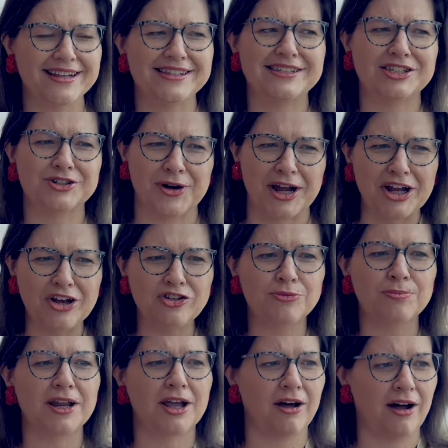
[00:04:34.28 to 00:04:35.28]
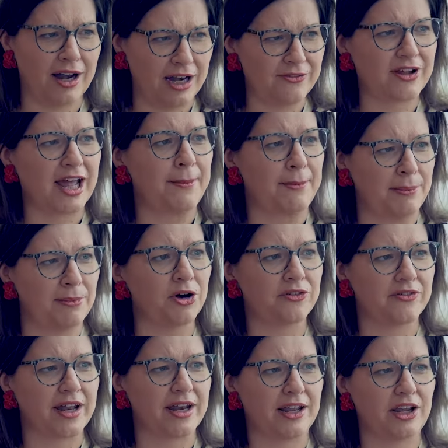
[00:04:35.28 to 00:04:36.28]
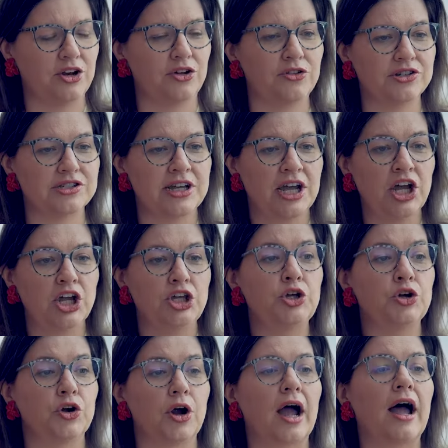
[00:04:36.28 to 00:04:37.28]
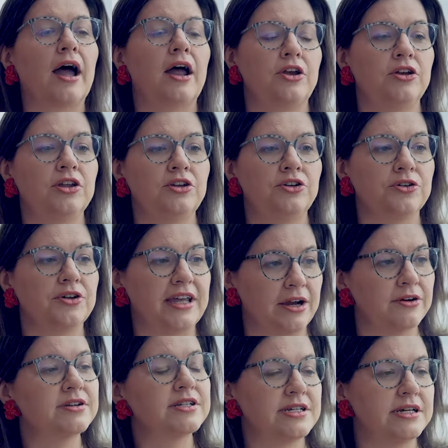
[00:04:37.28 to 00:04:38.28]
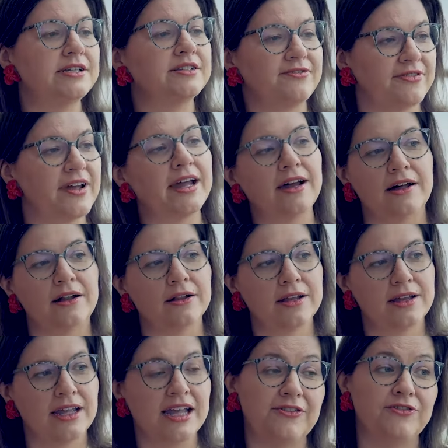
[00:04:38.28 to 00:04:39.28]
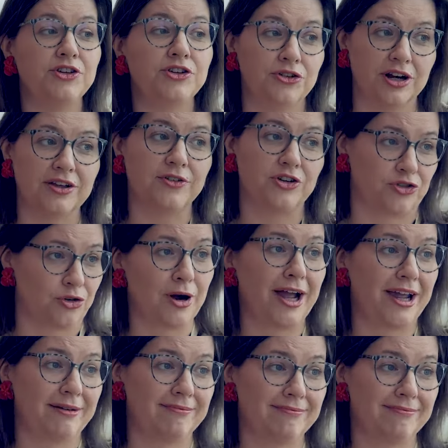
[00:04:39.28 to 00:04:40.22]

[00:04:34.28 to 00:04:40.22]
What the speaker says: it's strange, but it kind of kept me motivating. You know, you're guaranteed to fail if you don't even try.